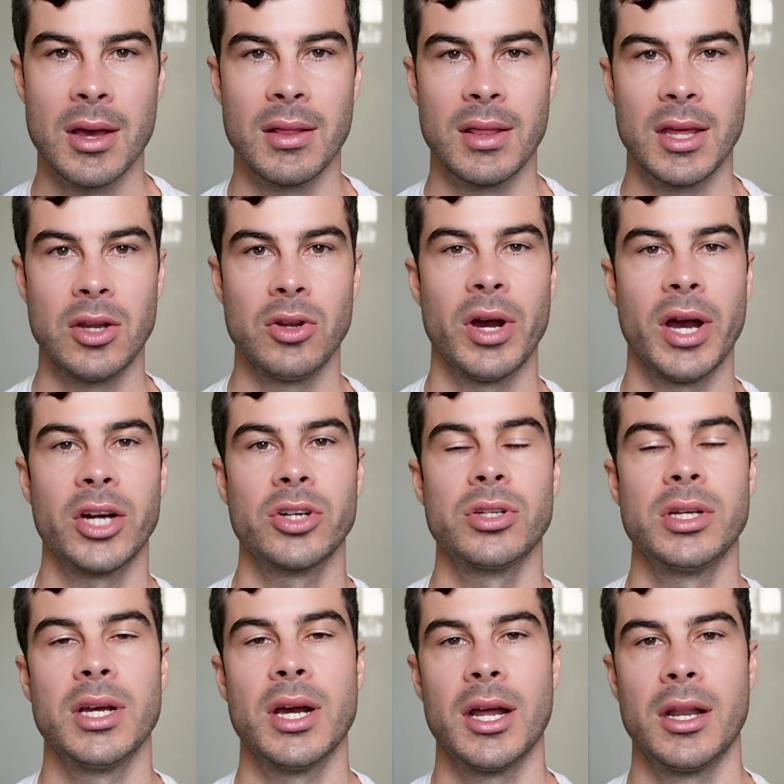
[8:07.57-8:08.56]
then you're
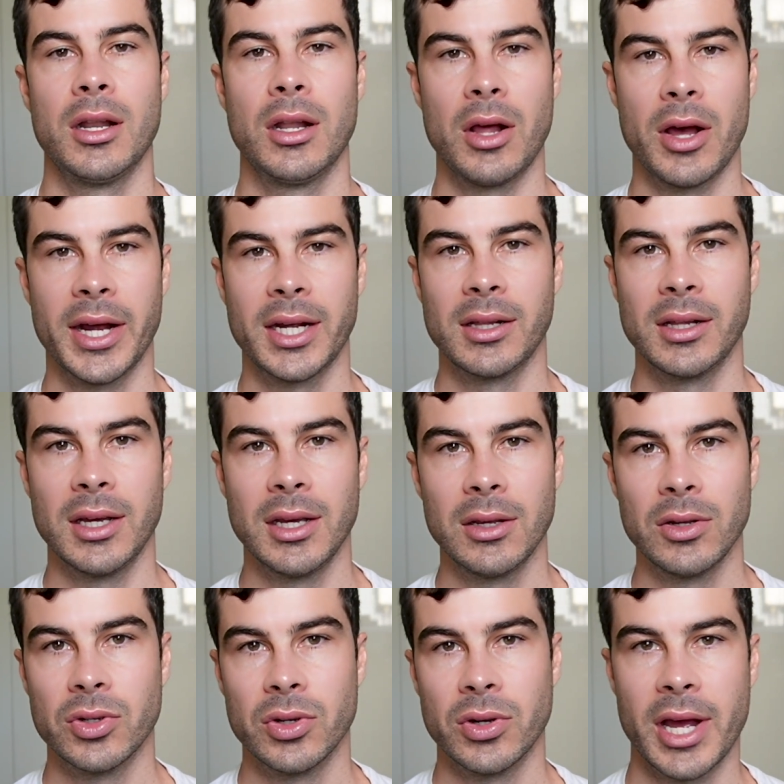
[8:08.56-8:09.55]
actually
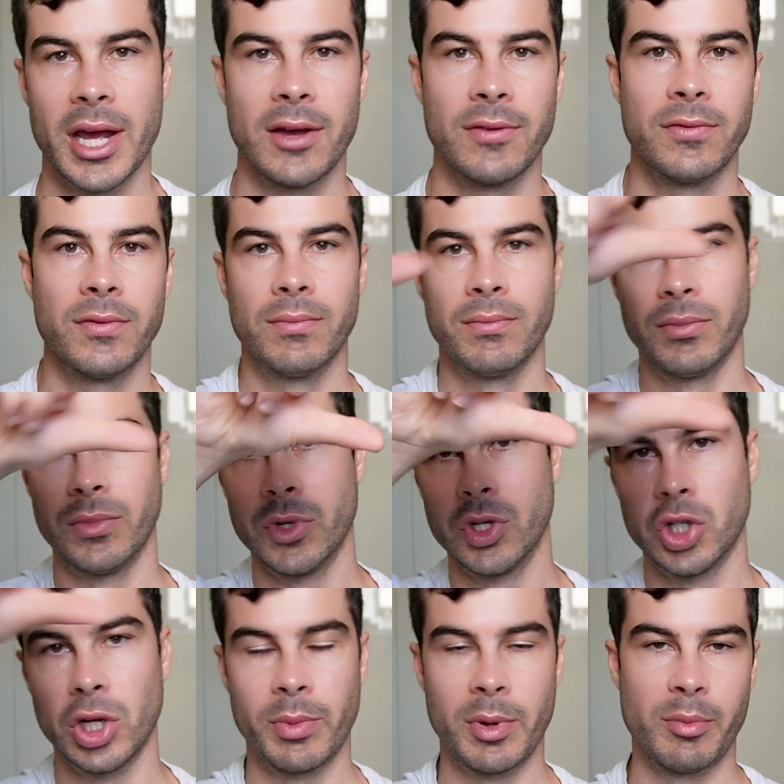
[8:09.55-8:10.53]
unlikely to have the
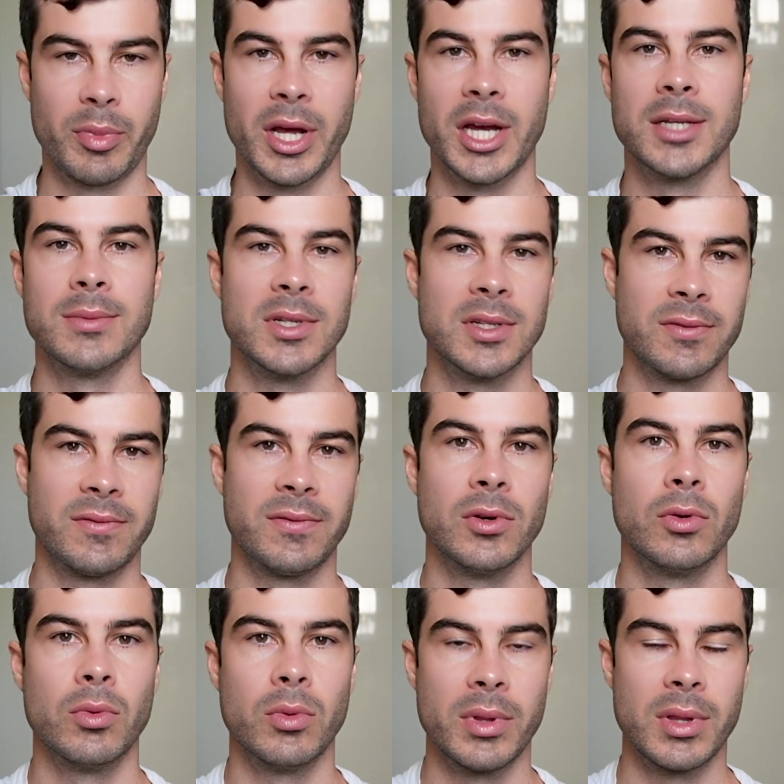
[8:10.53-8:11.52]
shopping placements
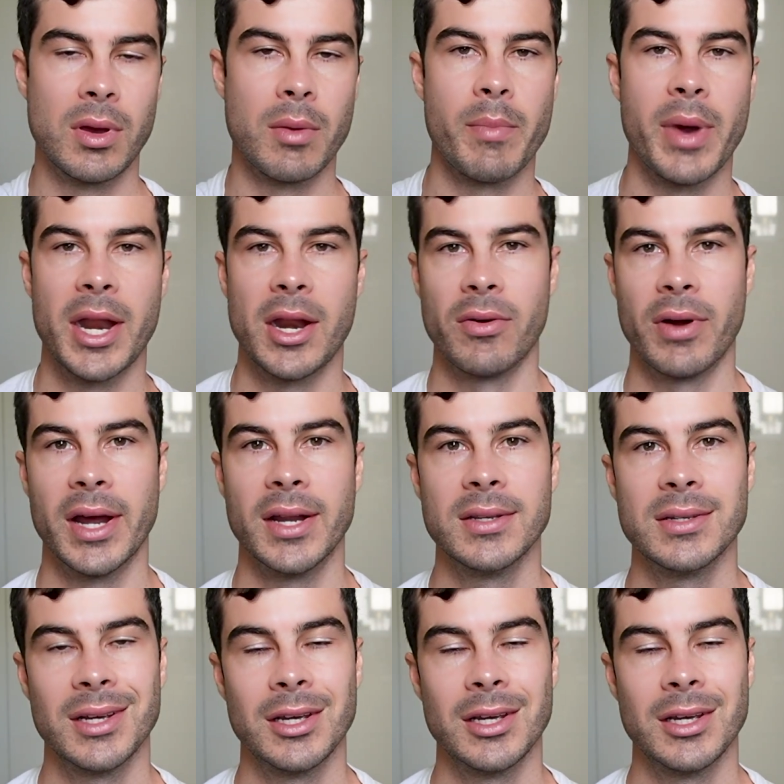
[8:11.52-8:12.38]
filled with competitor ads,